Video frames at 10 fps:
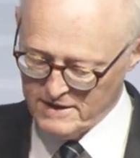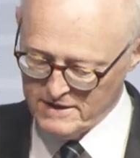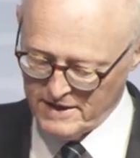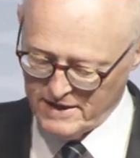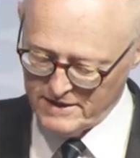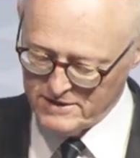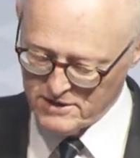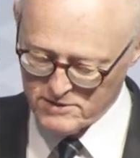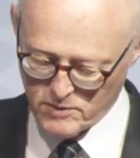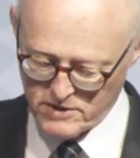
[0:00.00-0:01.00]
uh,
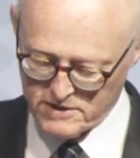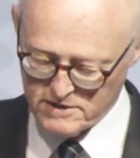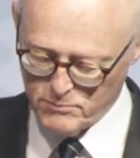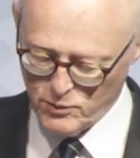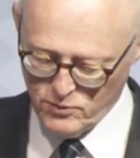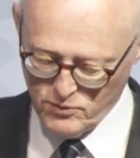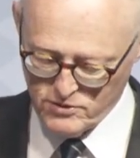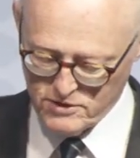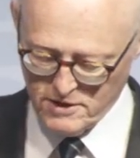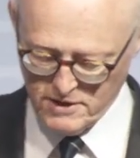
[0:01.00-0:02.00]
just what a
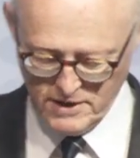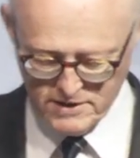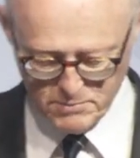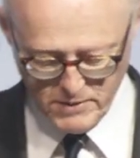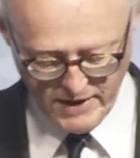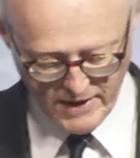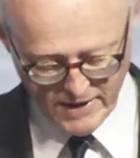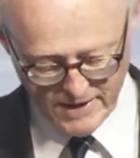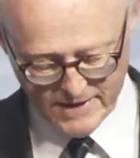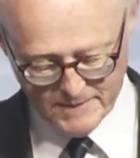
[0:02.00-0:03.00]
smooth journey it's been.
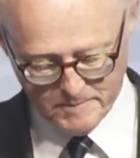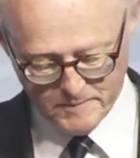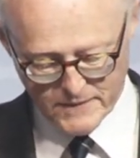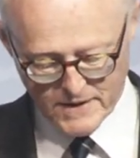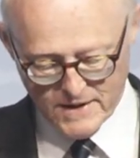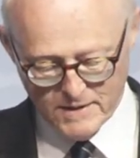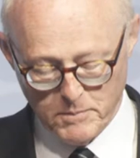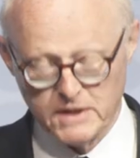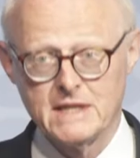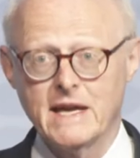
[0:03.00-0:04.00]

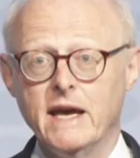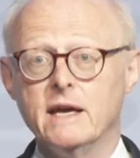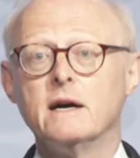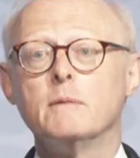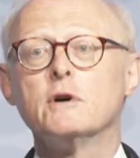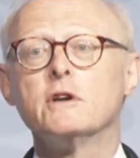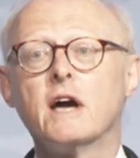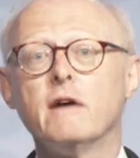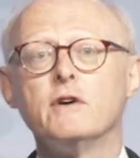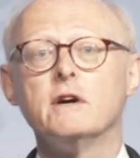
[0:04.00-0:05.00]
But today, I'm going to
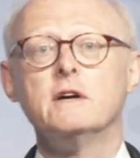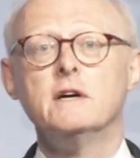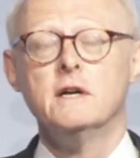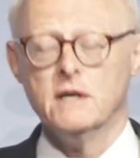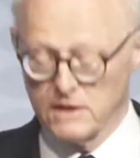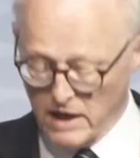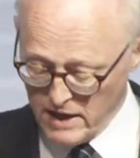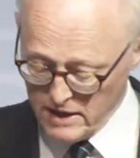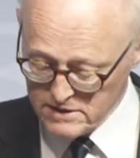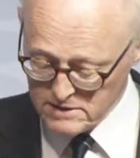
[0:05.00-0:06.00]
cover
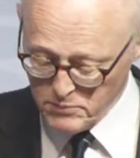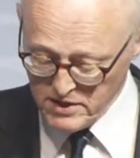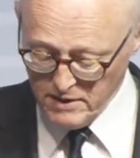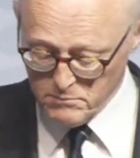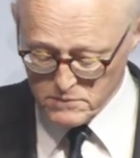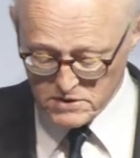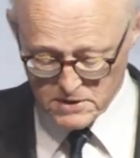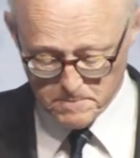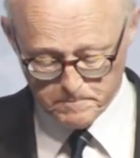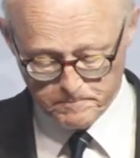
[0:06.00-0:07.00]
uh, some
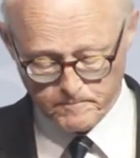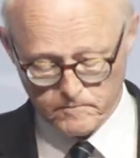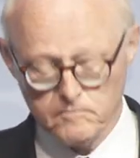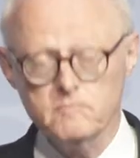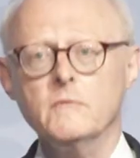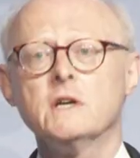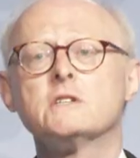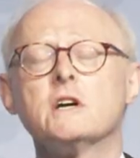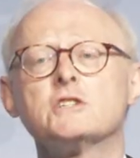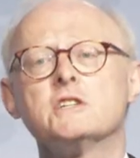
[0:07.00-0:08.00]
themes
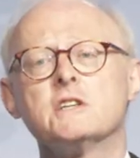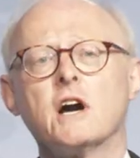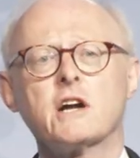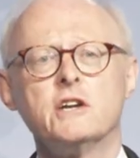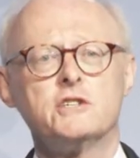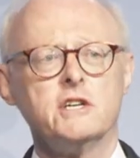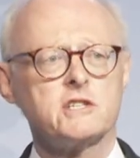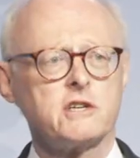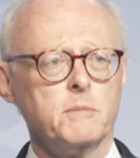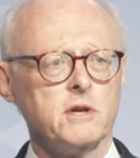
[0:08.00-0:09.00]
such as our country's
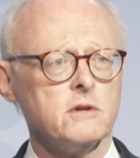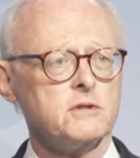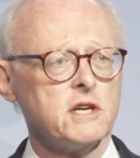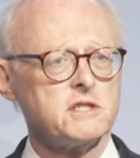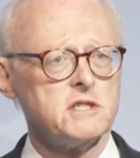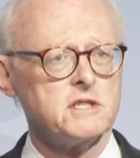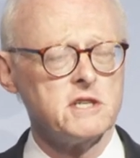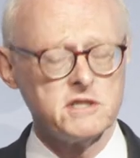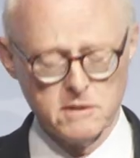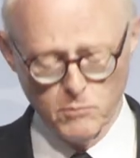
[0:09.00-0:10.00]
criminal justice
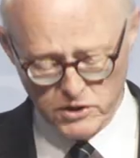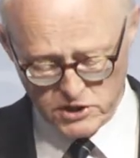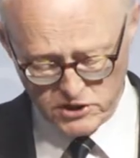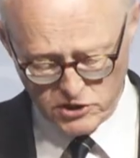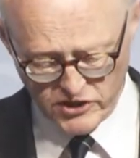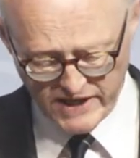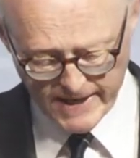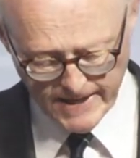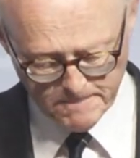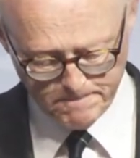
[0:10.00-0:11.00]
system, which is
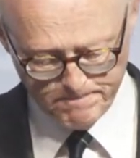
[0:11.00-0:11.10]
creaking,